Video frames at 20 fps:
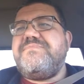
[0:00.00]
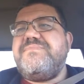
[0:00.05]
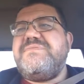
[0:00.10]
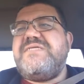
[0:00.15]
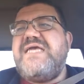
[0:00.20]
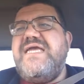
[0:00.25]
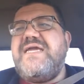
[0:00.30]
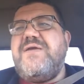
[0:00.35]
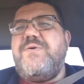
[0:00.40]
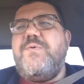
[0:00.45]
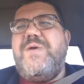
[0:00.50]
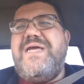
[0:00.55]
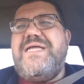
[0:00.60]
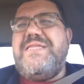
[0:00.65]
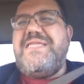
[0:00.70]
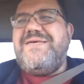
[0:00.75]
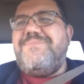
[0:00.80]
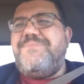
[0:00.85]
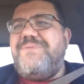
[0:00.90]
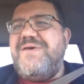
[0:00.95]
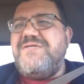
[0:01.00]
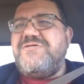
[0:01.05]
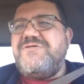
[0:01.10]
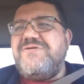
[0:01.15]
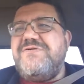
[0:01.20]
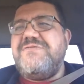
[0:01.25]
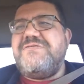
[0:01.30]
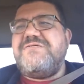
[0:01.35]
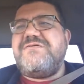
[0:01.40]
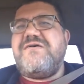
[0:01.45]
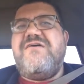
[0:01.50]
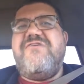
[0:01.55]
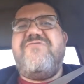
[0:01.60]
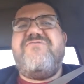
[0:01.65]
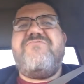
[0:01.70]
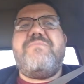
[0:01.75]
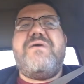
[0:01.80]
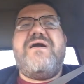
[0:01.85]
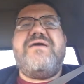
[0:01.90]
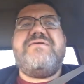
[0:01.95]
taking weekly pictures
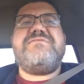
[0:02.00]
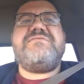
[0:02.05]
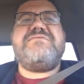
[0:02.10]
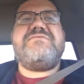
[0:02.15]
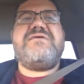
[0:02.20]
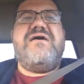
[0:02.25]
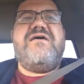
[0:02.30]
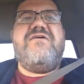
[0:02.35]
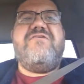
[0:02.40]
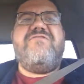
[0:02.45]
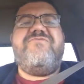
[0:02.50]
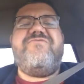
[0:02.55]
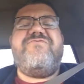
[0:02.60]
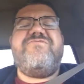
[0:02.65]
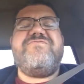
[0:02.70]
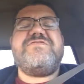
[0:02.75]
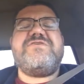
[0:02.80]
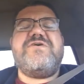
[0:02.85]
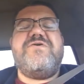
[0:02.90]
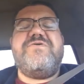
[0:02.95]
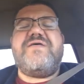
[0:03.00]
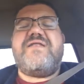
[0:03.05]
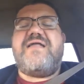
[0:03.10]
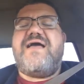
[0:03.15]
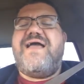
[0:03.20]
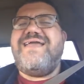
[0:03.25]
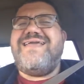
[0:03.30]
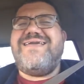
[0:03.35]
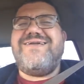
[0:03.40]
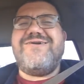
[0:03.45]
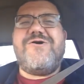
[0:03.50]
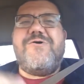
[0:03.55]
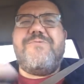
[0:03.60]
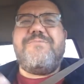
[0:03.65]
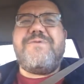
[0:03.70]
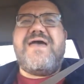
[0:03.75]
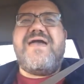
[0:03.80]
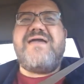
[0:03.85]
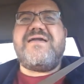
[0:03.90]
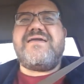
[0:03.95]
of myself so that I can go
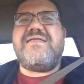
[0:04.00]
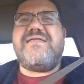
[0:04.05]
back